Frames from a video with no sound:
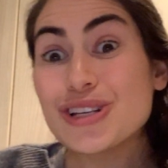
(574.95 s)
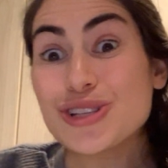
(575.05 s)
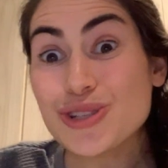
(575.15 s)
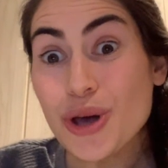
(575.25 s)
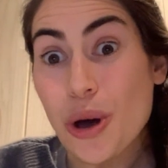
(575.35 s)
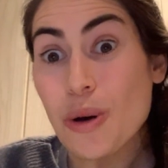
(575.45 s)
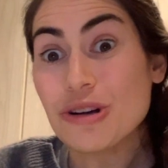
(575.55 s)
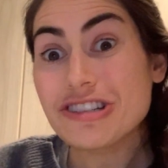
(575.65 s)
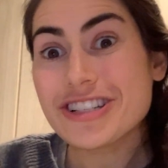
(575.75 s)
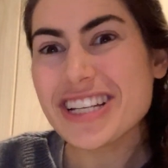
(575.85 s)
So
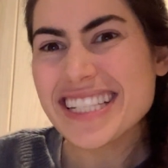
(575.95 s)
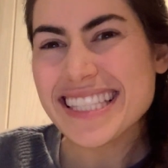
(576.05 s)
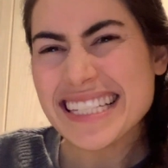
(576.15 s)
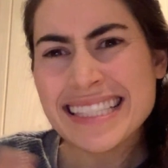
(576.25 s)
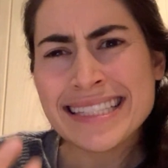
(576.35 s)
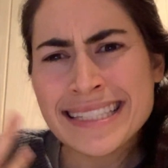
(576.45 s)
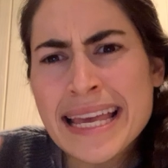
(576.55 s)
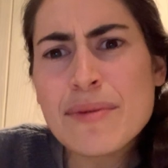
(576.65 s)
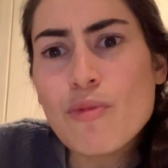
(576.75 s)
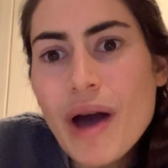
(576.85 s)
just the
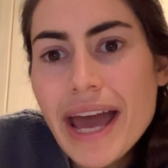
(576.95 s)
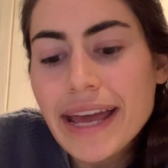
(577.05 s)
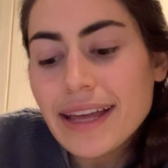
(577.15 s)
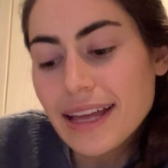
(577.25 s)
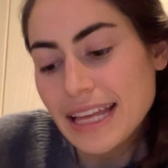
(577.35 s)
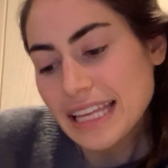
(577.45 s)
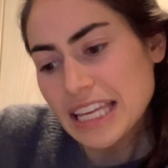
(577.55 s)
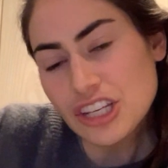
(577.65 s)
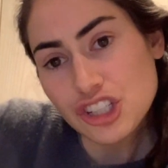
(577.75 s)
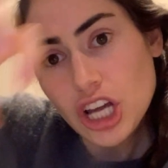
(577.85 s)
same way,
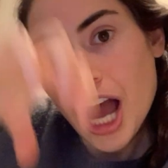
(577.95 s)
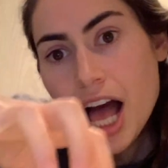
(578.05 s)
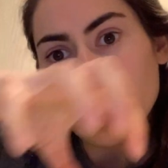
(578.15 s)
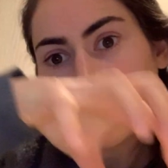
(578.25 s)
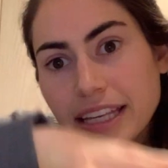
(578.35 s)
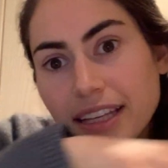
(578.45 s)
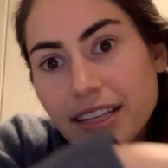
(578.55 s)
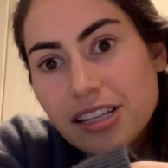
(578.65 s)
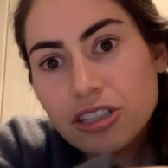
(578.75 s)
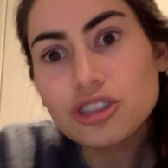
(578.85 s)
each colony
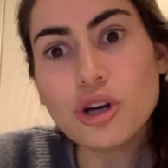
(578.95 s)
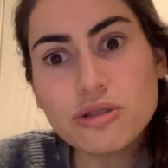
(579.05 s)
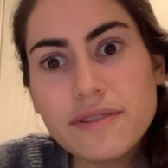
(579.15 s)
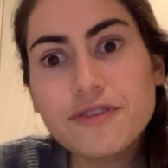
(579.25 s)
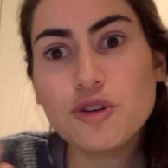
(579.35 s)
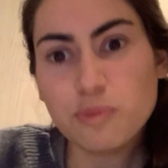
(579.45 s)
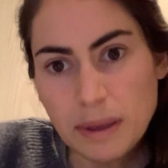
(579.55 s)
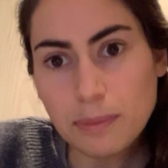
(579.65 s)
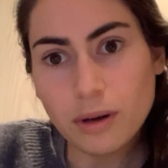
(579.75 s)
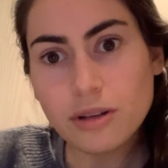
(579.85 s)
chose a few
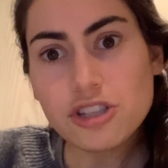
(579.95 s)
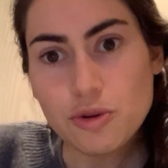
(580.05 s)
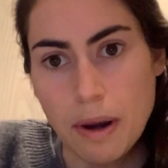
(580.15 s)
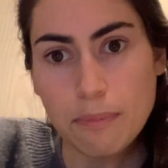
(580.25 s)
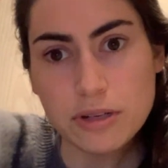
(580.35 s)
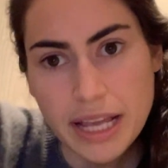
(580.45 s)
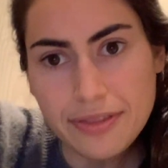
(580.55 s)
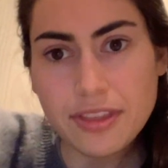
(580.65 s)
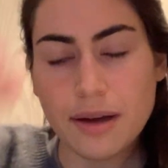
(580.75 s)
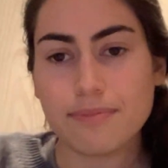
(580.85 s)
people to
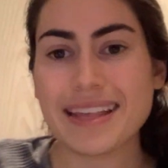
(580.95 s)
represent them.